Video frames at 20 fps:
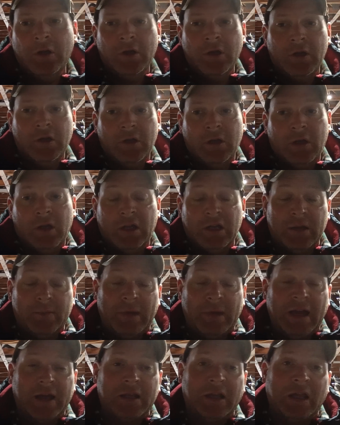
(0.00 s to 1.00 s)
In the back
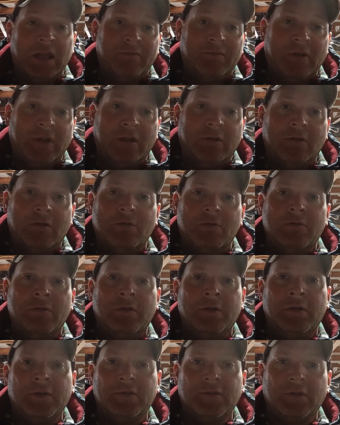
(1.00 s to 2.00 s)
of that van, though,
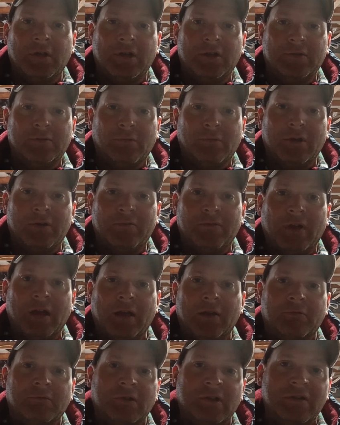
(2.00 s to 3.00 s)
is a nice running
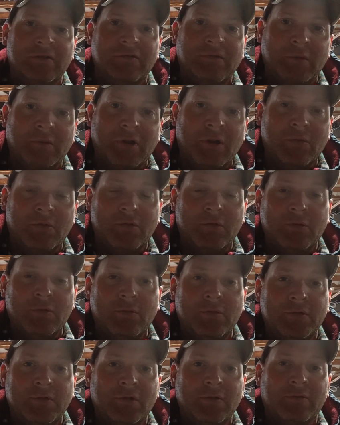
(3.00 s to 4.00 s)
5.3 from an 02
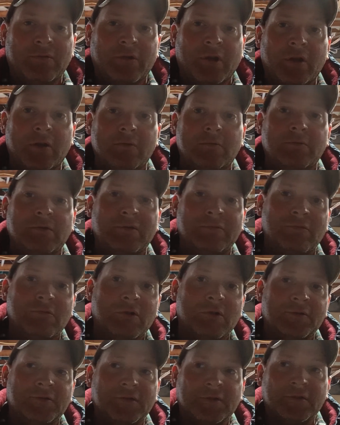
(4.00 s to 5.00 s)
Silverado with a
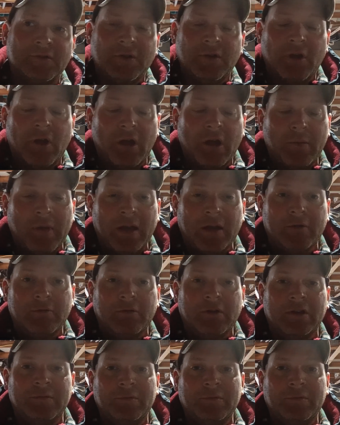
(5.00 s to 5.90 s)
4L6E automatic transmission.